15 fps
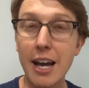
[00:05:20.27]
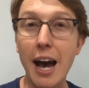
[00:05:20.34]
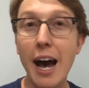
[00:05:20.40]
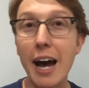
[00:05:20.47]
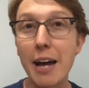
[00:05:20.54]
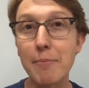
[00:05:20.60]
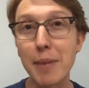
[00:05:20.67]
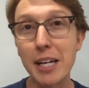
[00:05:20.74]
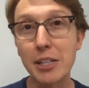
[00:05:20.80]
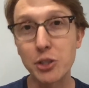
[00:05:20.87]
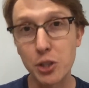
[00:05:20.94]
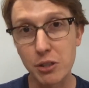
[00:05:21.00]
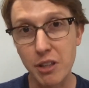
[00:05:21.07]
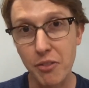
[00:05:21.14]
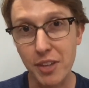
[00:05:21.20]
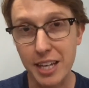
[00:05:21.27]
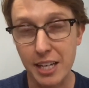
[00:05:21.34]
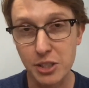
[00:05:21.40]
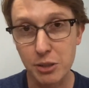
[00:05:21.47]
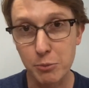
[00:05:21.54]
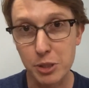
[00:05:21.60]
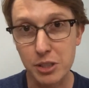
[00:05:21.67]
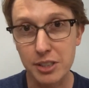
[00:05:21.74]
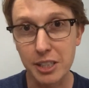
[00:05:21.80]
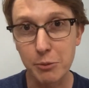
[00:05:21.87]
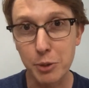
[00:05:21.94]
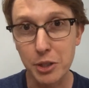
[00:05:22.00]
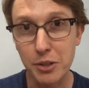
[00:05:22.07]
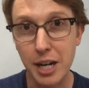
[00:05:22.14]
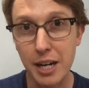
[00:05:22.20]
I made sure that the kitchen was clean
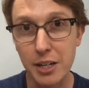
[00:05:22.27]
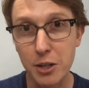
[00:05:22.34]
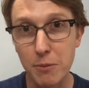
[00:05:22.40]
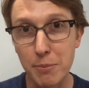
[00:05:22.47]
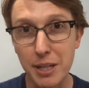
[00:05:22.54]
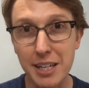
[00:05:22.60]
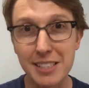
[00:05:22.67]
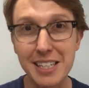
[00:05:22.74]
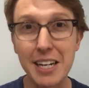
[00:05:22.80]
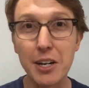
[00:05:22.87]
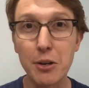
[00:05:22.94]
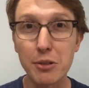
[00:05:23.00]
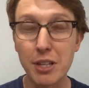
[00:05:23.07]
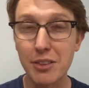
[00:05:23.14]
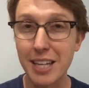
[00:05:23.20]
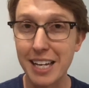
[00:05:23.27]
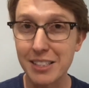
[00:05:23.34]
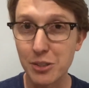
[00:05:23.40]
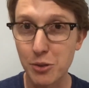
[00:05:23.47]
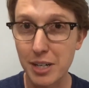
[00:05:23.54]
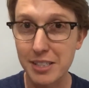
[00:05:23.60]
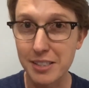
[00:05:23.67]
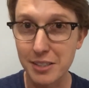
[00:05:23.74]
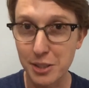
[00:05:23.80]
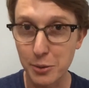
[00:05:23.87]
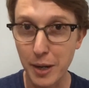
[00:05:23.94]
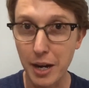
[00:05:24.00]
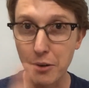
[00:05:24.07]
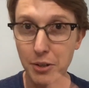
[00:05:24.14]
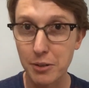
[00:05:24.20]
when you got home because I know that that stresses you
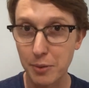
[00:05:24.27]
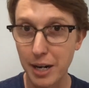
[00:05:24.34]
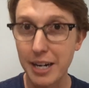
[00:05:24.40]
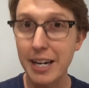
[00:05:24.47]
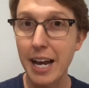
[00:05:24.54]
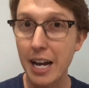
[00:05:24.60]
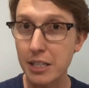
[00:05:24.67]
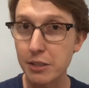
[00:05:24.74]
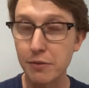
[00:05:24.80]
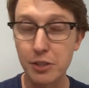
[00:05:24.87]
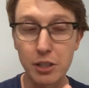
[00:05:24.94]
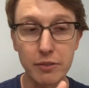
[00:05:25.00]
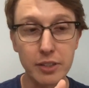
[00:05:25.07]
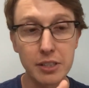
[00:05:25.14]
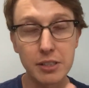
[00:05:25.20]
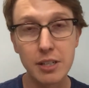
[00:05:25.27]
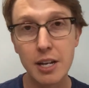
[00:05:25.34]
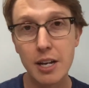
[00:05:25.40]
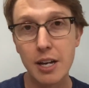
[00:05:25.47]
out, right? Acts of service.